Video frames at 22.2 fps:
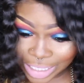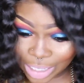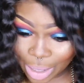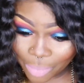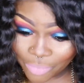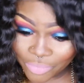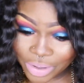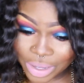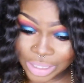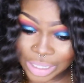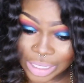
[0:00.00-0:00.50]
that
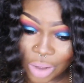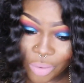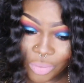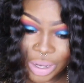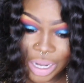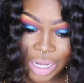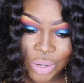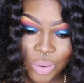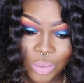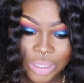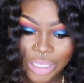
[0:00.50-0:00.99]
obvious. I
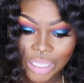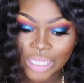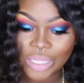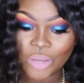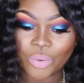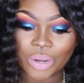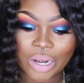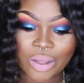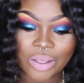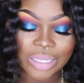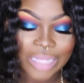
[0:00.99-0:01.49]
only noticed
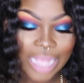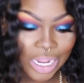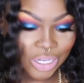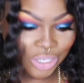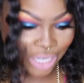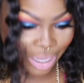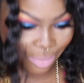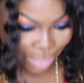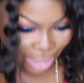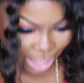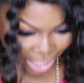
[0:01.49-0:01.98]
it when I was
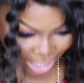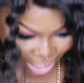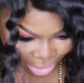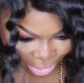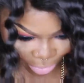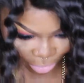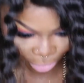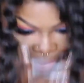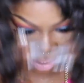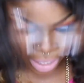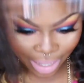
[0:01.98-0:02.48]
actually
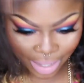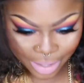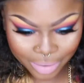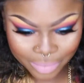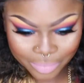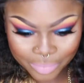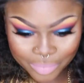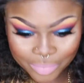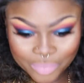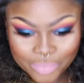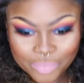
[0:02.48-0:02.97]
making the wig.
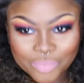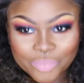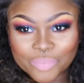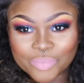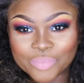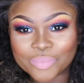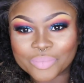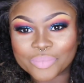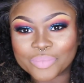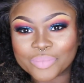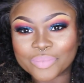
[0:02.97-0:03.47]

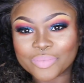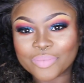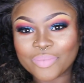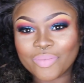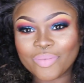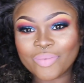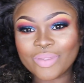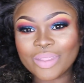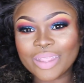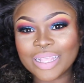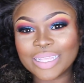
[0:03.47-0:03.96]

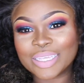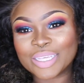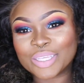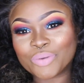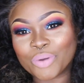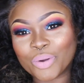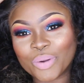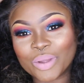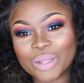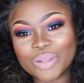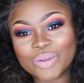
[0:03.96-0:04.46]
This
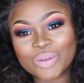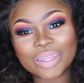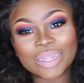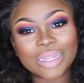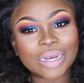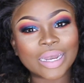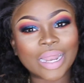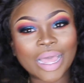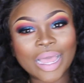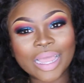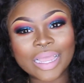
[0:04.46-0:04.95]
is what we're
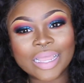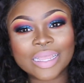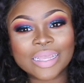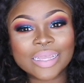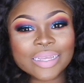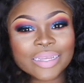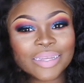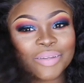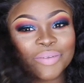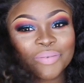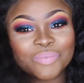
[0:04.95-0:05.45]
looking like.